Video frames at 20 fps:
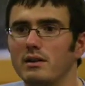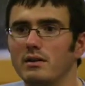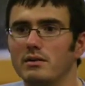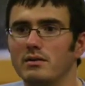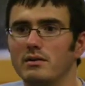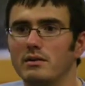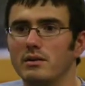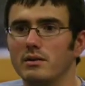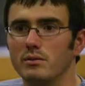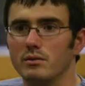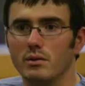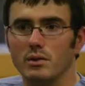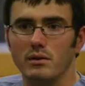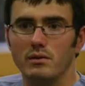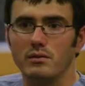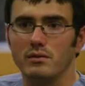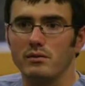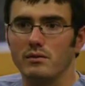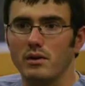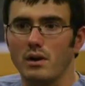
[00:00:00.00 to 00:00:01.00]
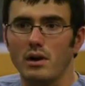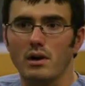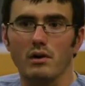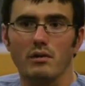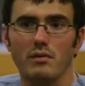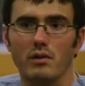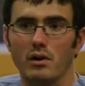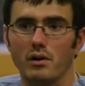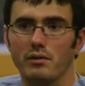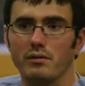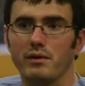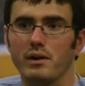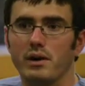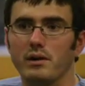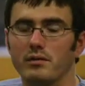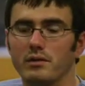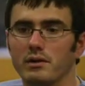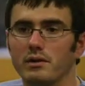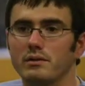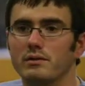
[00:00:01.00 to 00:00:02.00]
He's, he's one of all of our
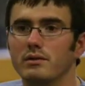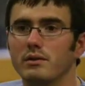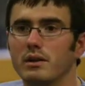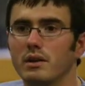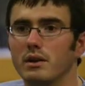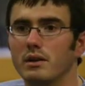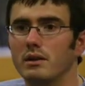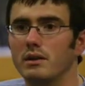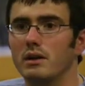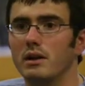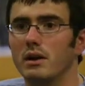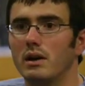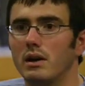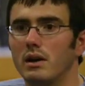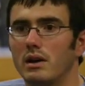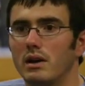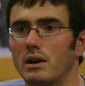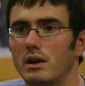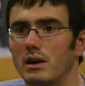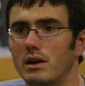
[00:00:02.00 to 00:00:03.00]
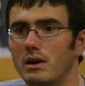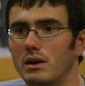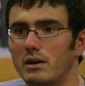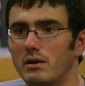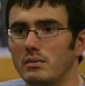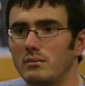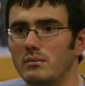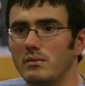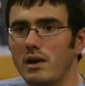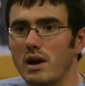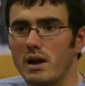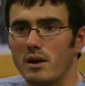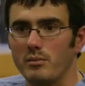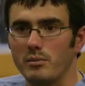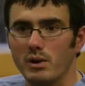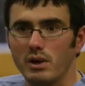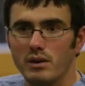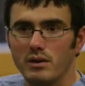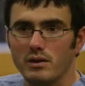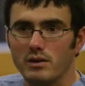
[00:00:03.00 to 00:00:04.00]
favorites and um, now
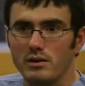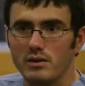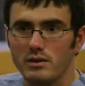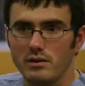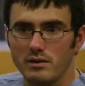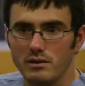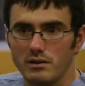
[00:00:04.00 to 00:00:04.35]
being the,